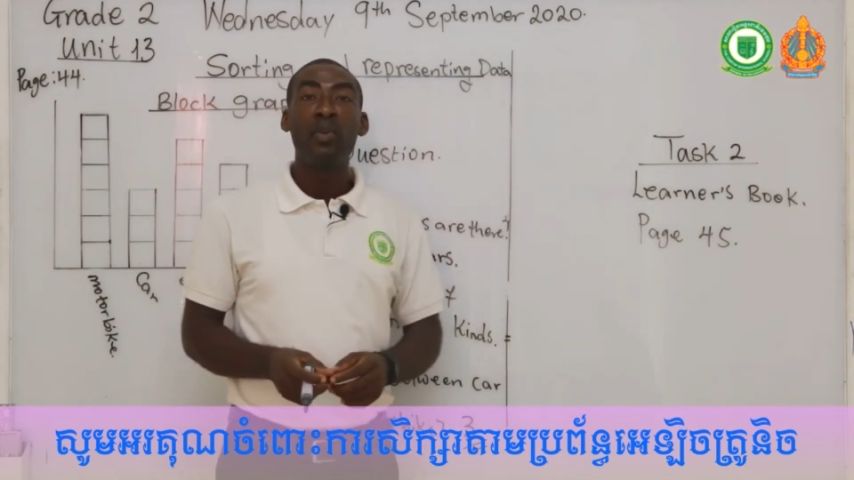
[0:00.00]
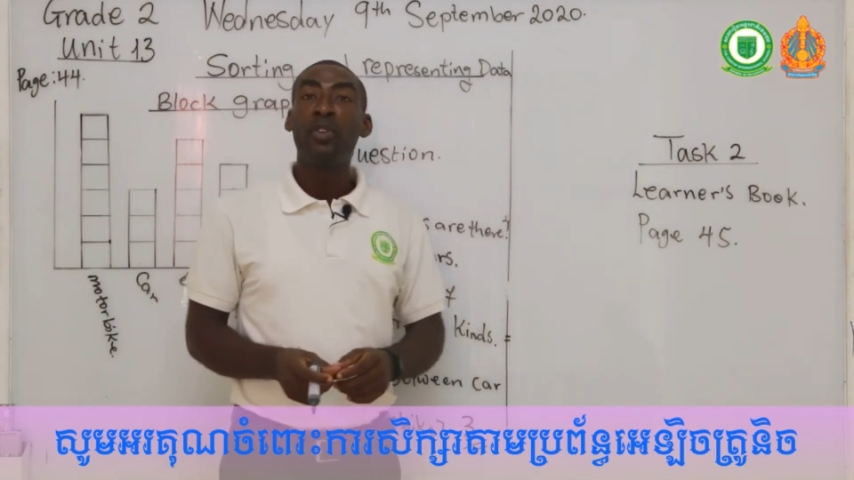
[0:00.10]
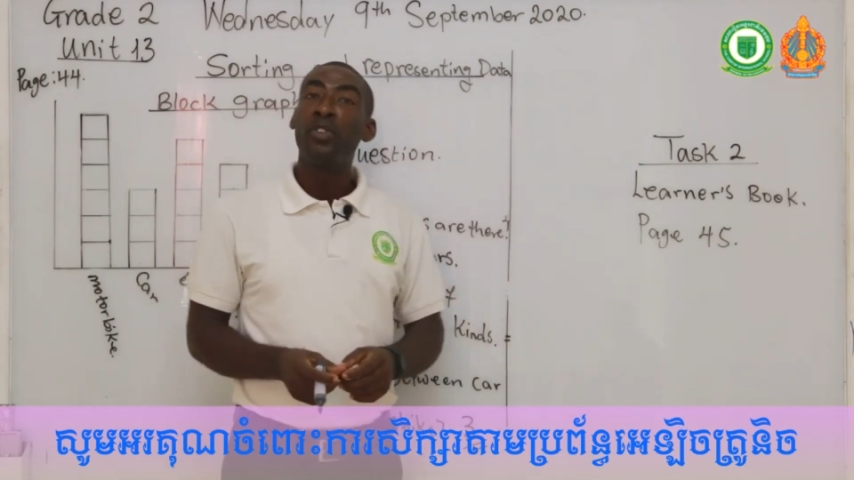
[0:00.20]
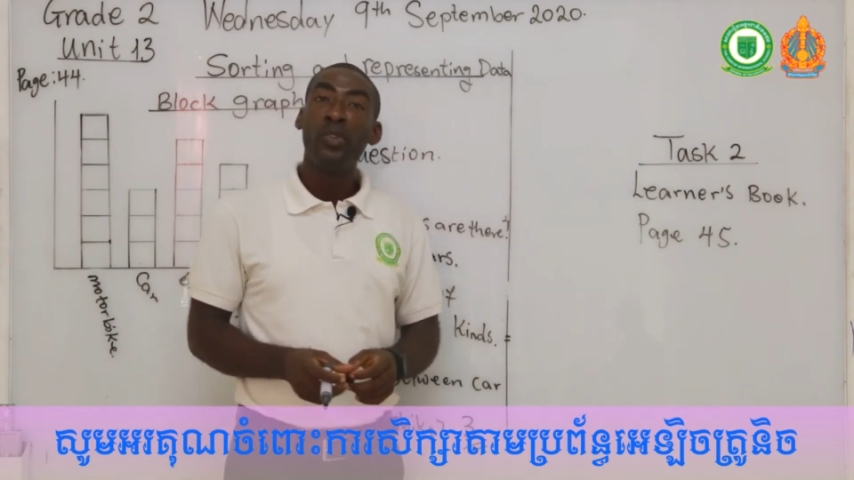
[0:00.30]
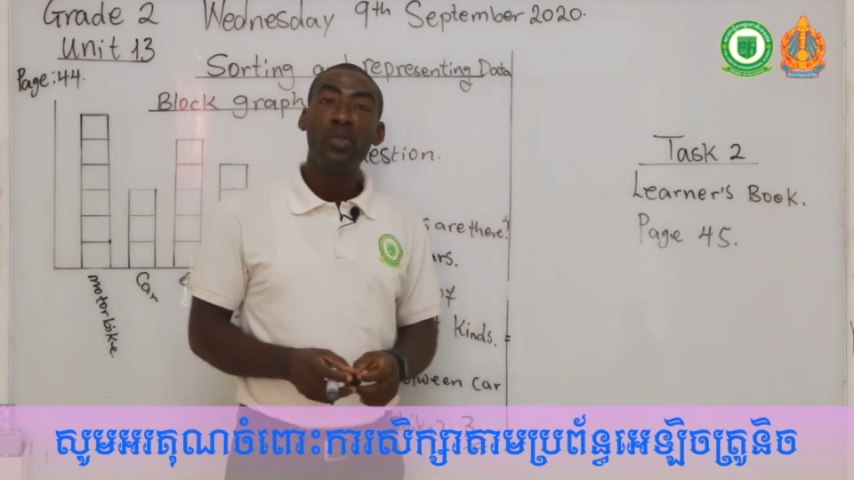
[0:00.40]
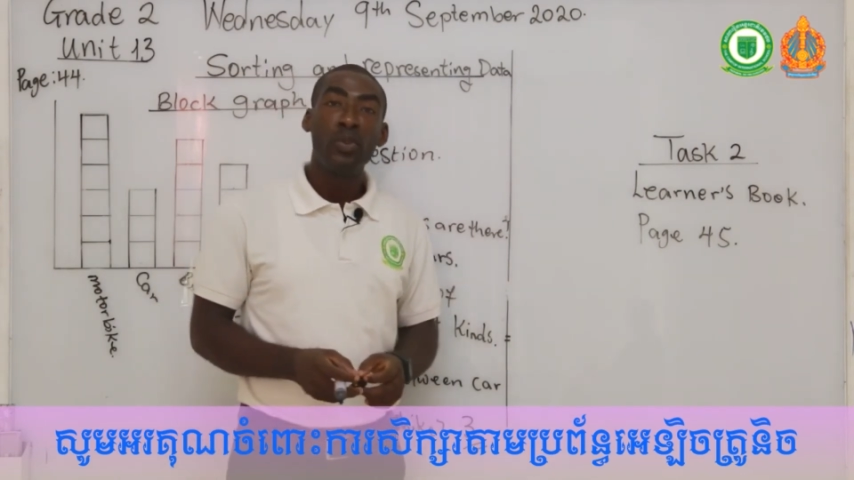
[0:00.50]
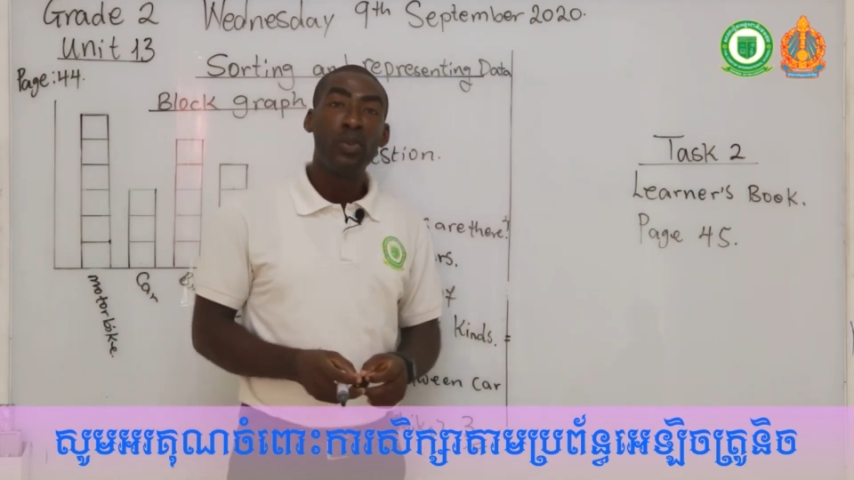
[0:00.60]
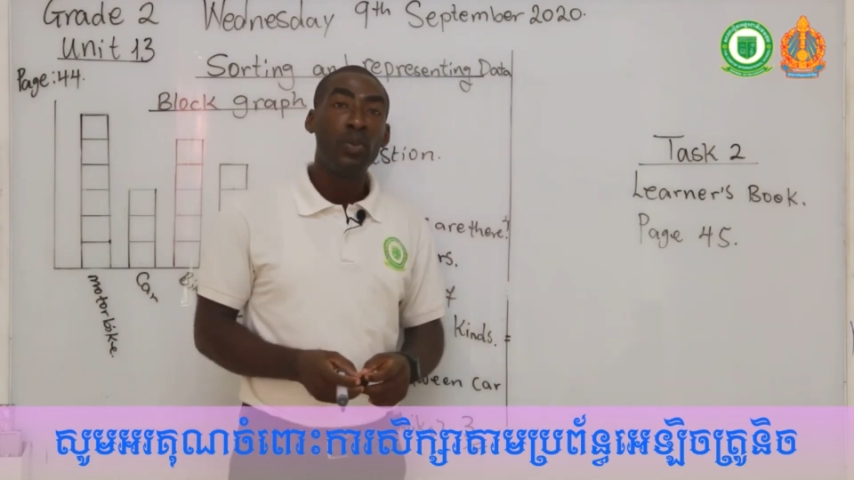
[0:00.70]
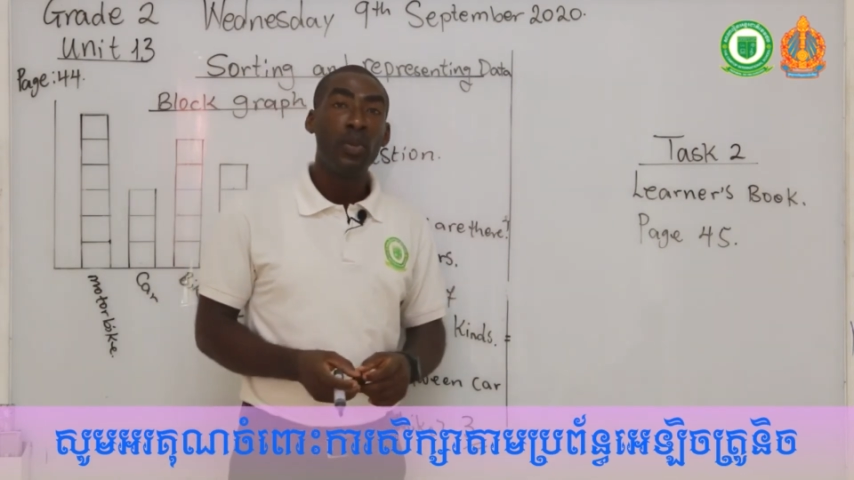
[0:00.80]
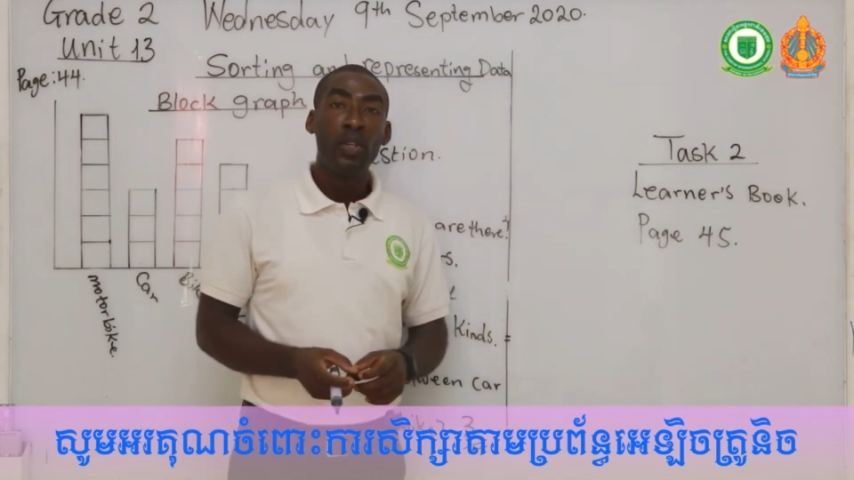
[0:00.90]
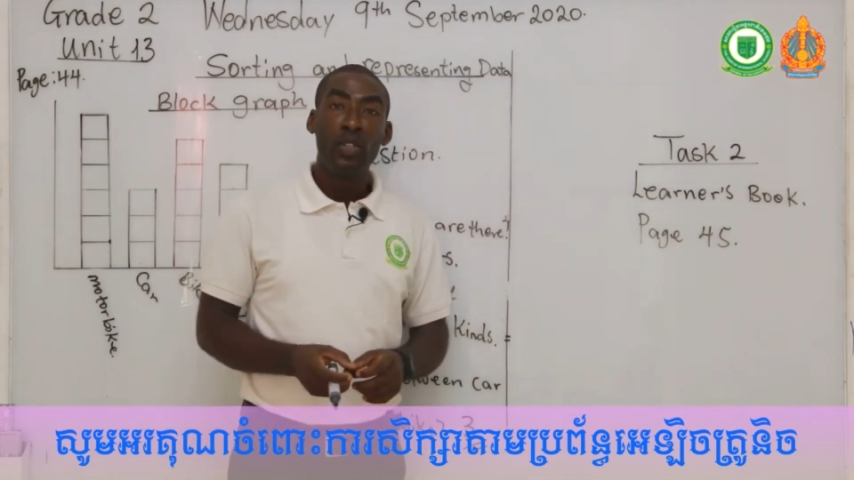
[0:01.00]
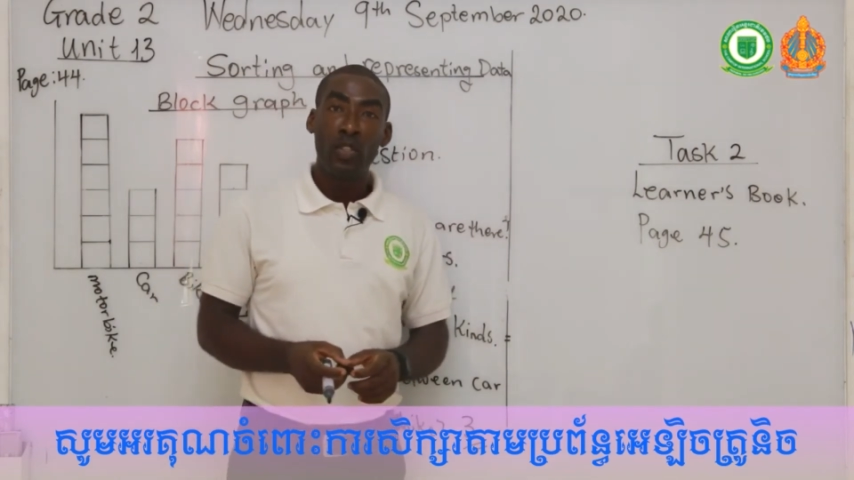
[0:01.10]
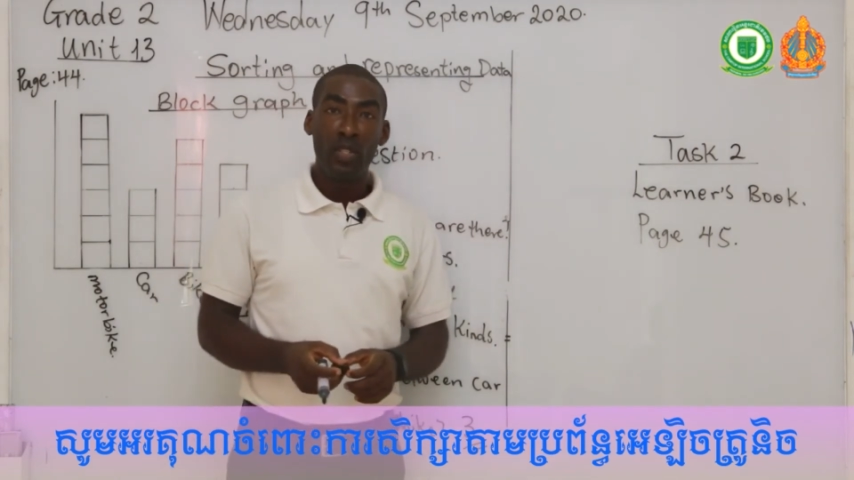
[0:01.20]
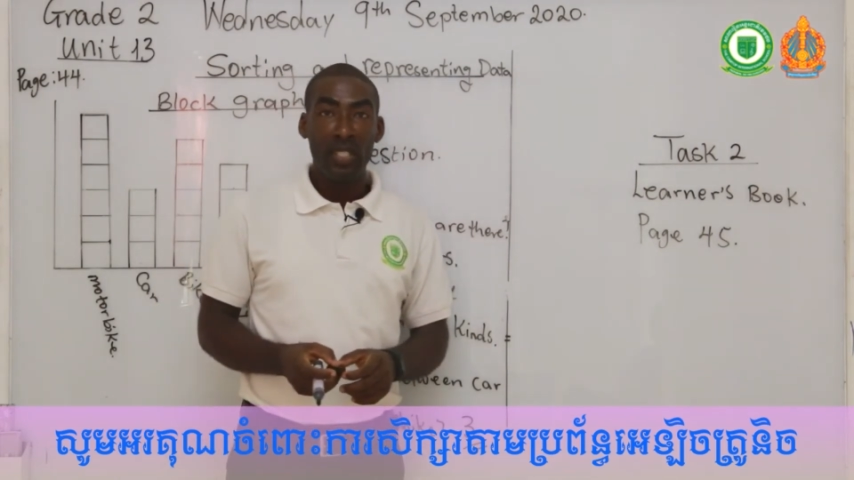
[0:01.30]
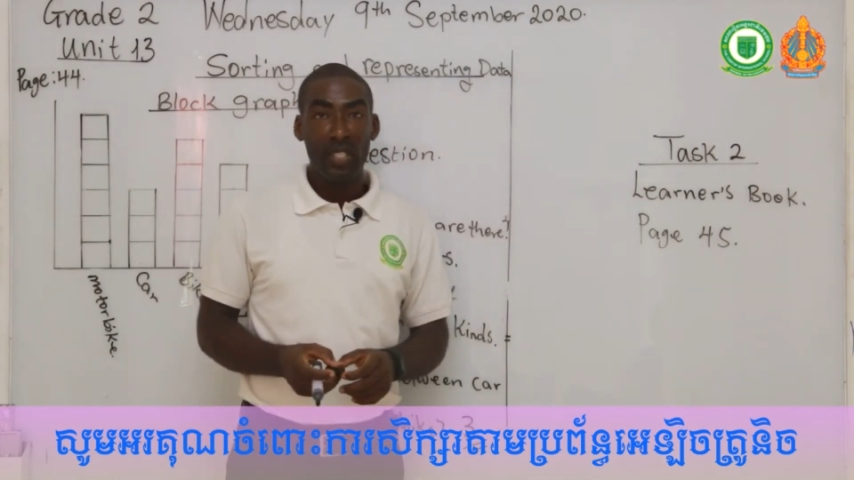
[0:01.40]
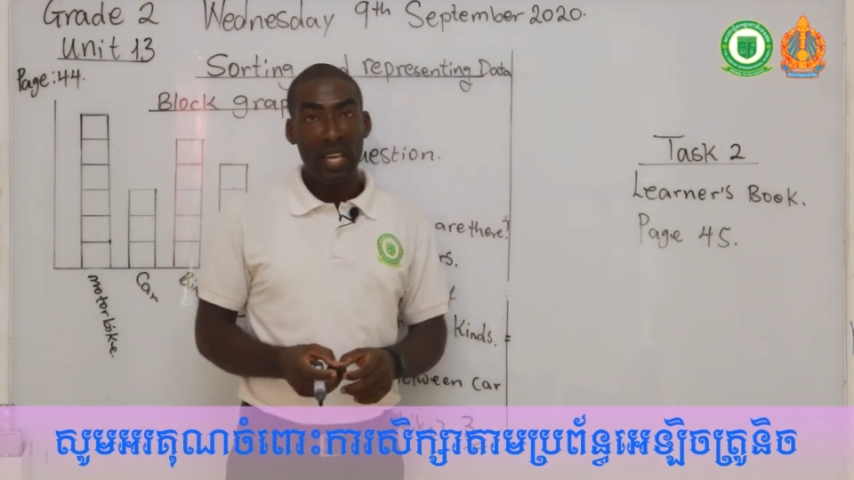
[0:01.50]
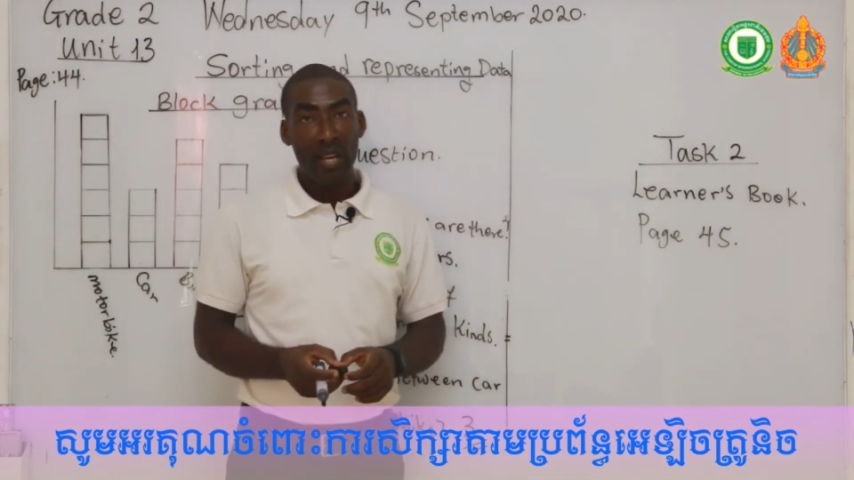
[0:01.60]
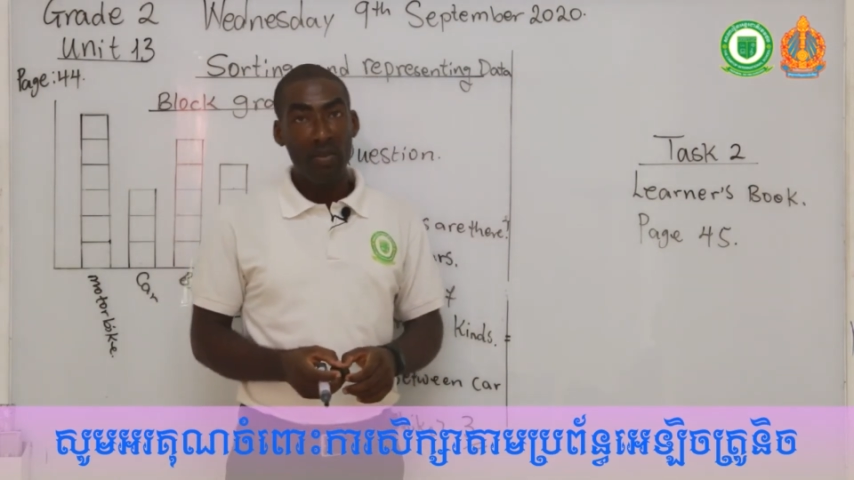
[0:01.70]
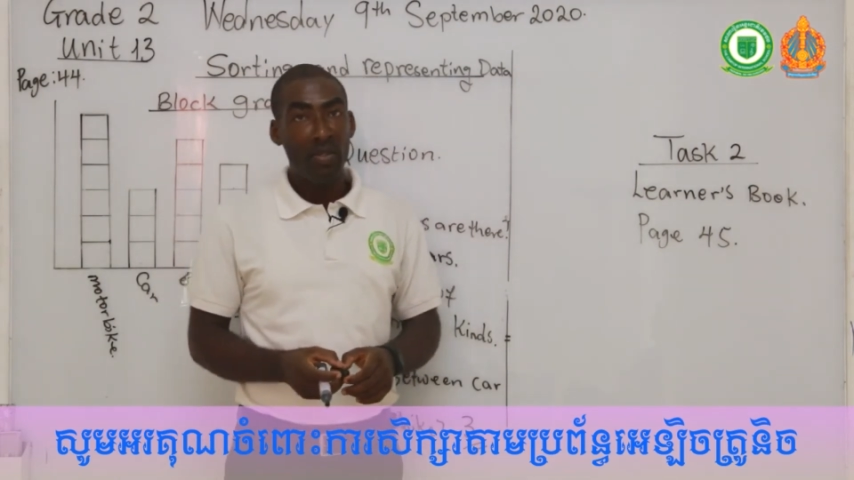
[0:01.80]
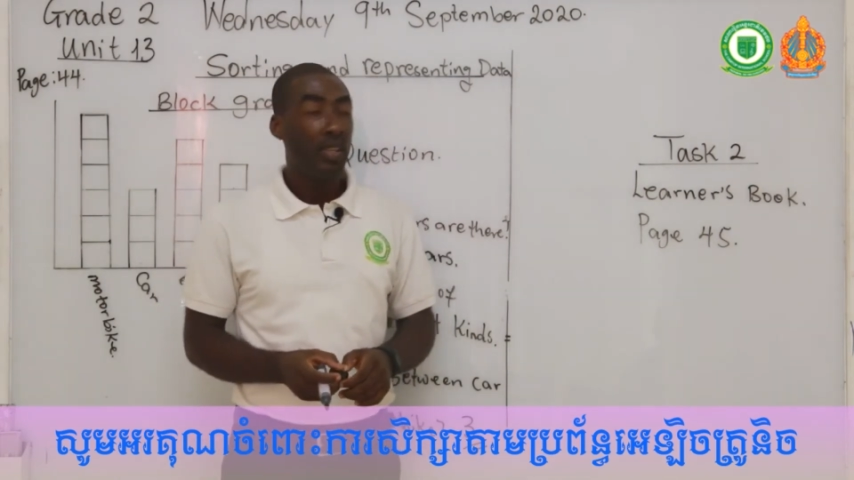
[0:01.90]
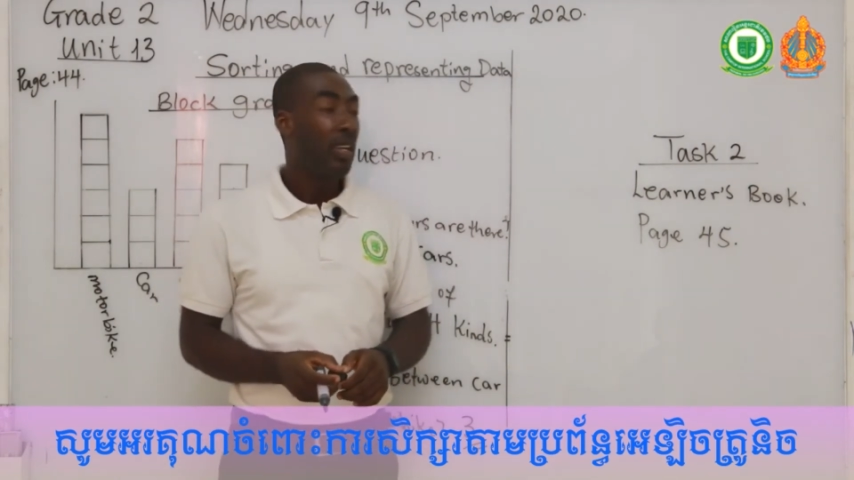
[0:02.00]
want you to sort it out.